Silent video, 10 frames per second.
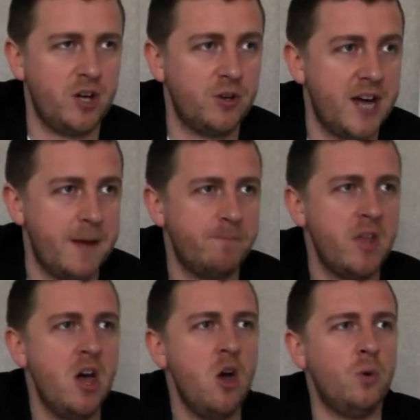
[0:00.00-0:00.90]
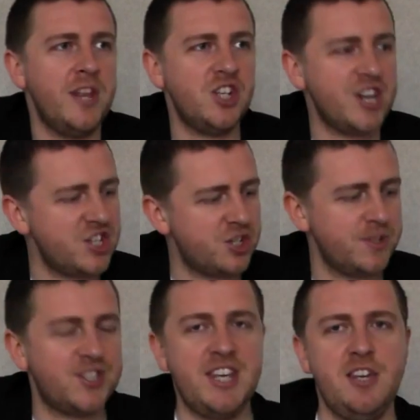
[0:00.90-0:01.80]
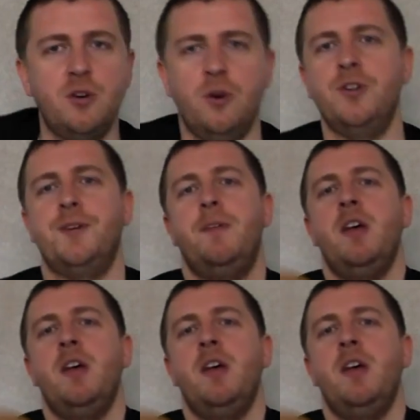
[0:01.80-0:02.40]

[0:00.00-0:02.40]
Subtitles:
Okay. We then change to a C chord.